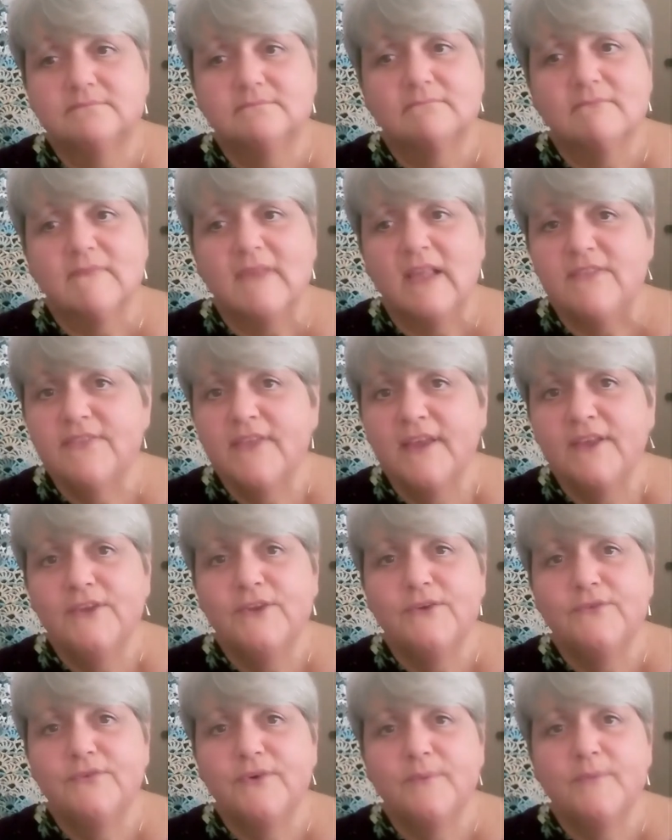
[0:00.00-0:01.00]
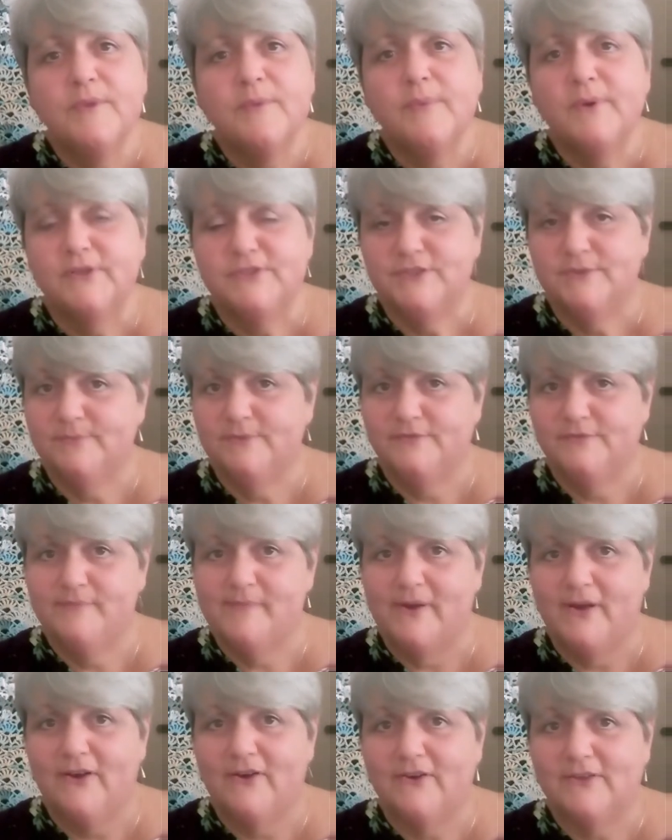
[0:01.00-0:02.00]
thank you from the bottom of my
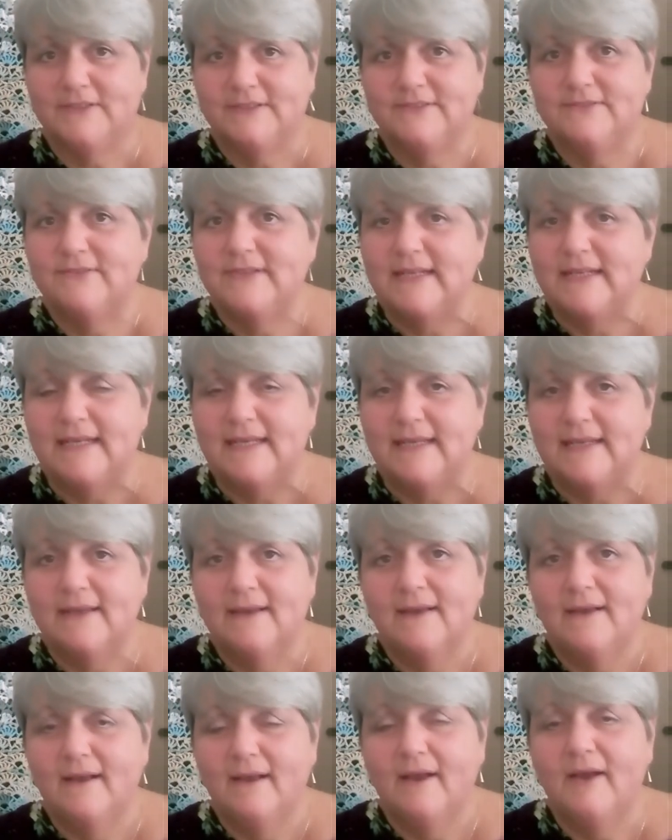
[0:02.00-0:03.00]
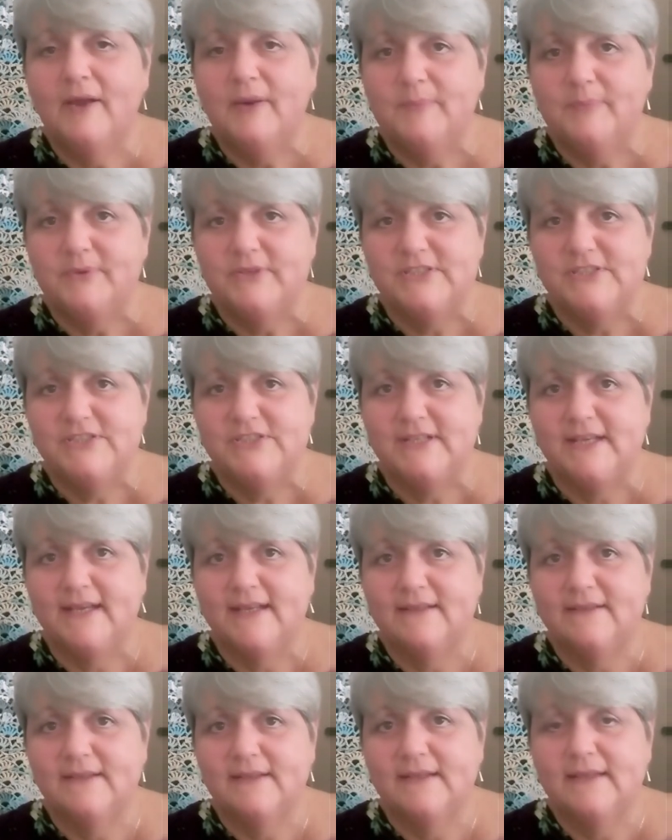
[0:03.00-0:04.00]
heart, really. I
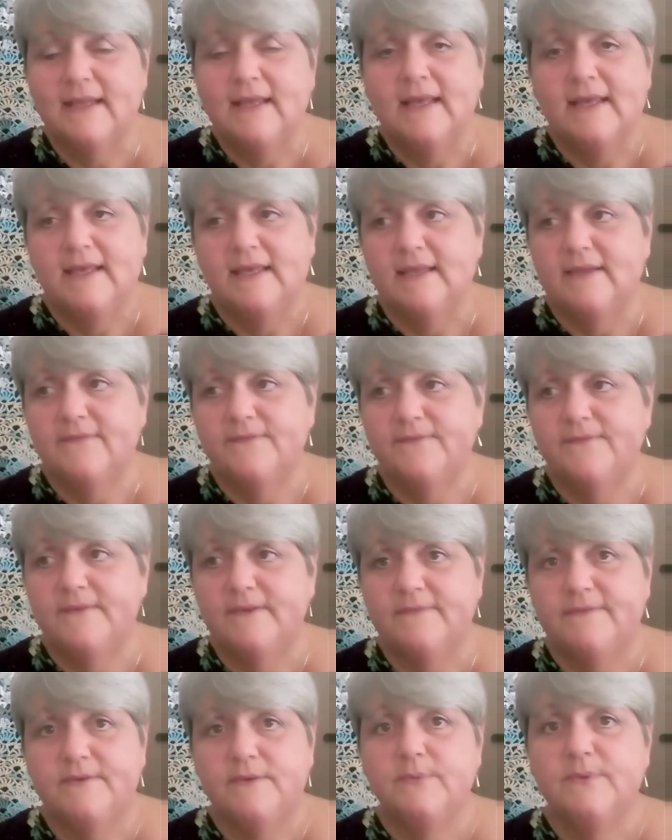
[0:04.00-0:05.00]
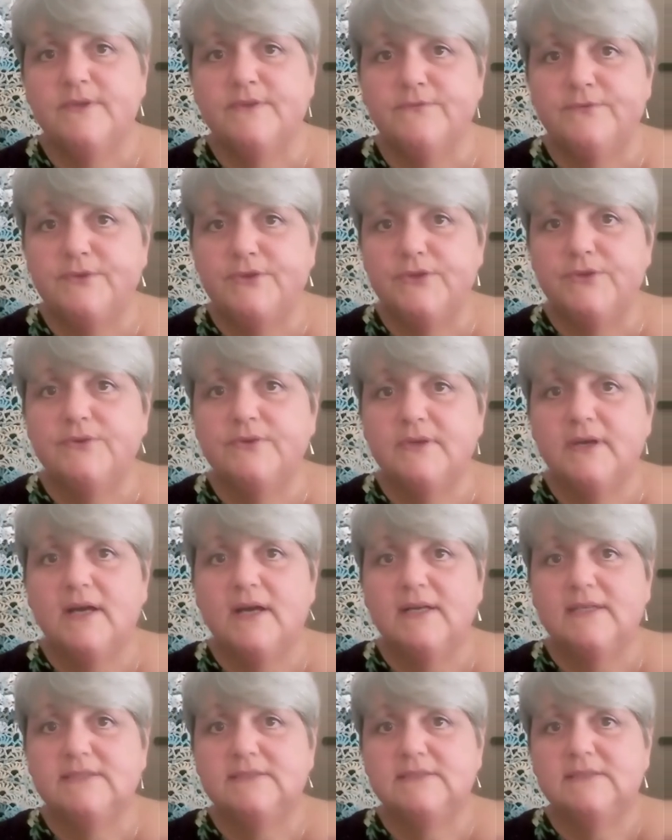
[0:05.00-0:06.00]
appreciate that. If, if it weren't for you
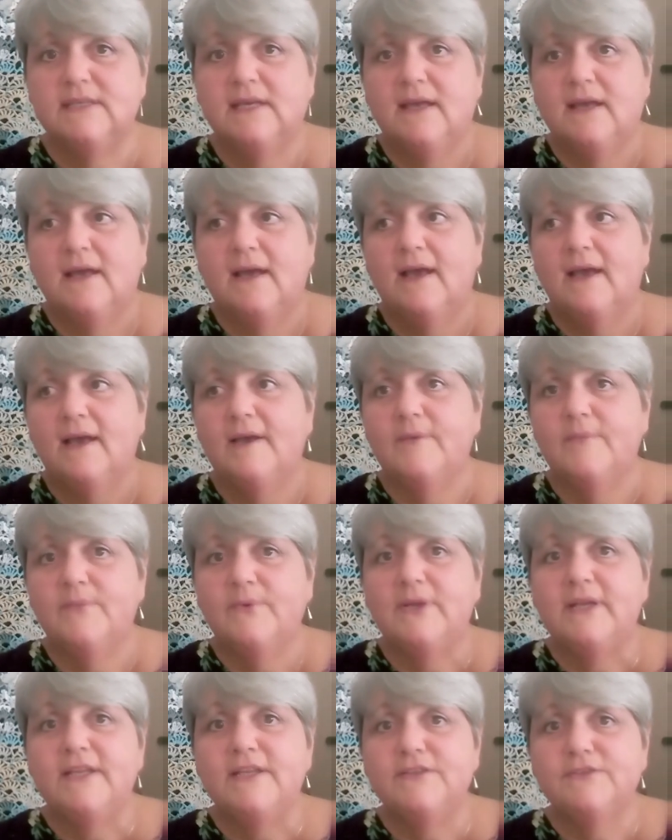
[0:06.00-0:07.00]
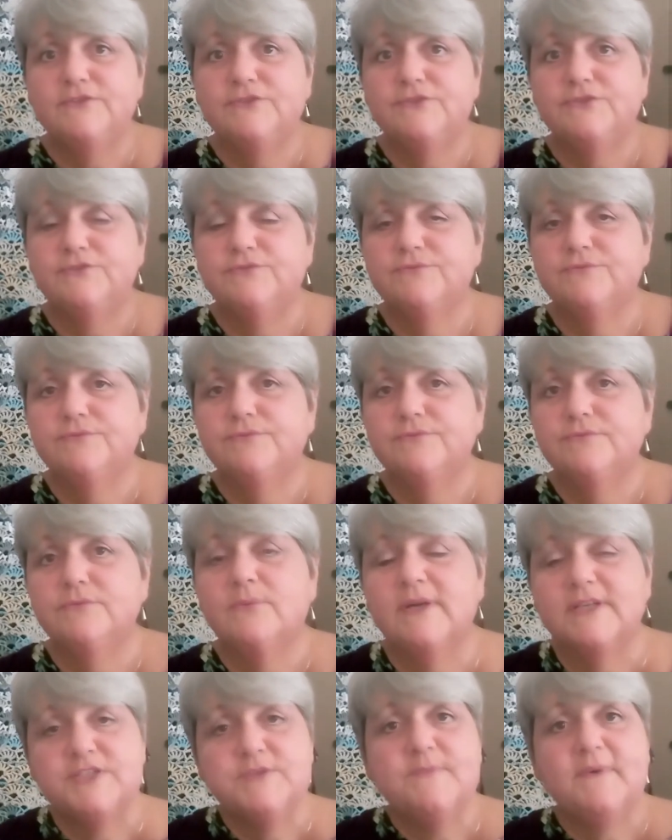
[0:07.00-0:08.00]
guys, I'm willing to
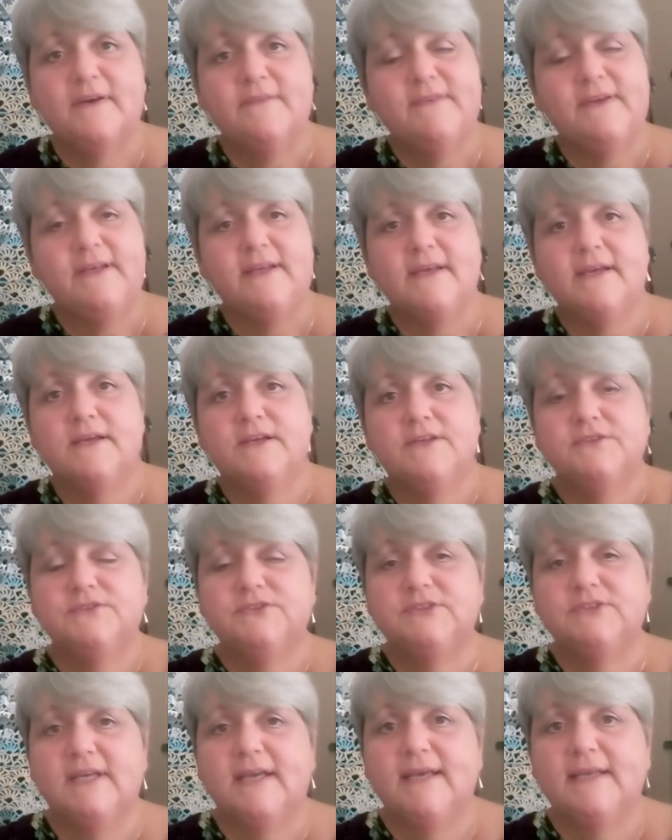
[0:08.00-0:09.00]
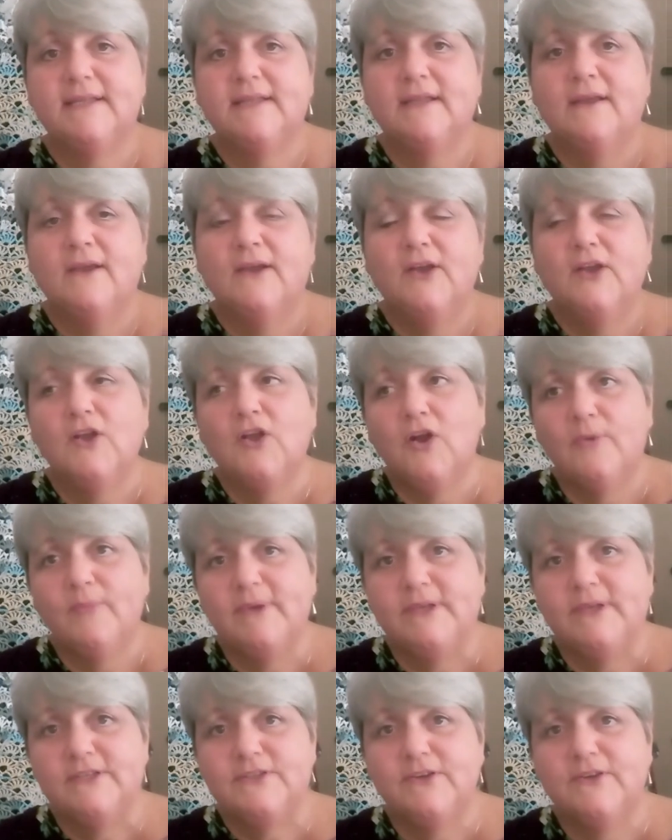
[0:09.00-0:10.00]
watch my videos and
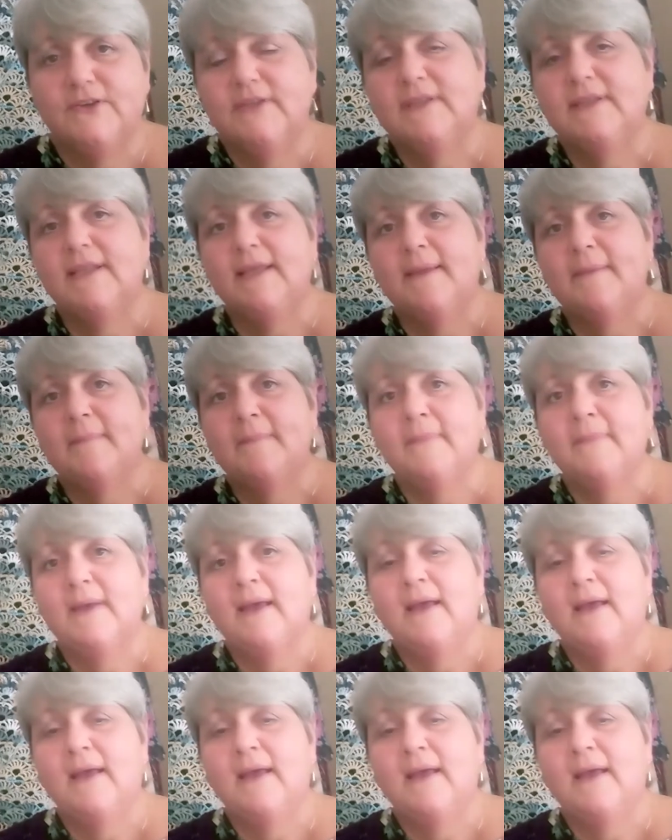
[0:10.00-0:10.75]
comment on them.